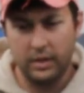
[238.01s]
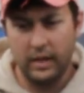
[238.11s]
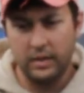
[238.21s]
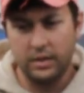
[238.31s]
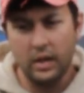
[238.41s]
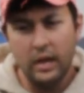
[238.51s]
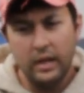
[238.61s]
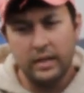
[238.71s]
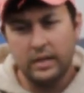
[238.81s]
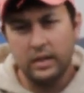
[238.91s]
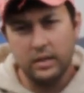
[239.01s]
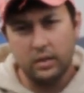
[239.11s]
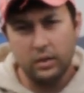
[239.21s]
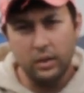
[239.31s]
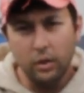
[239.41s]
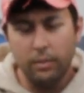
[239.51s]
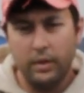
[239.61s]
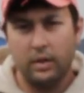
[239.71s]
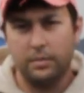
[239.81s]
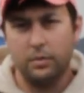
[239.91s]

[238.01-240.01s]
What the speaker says: gauges is it is a little bit up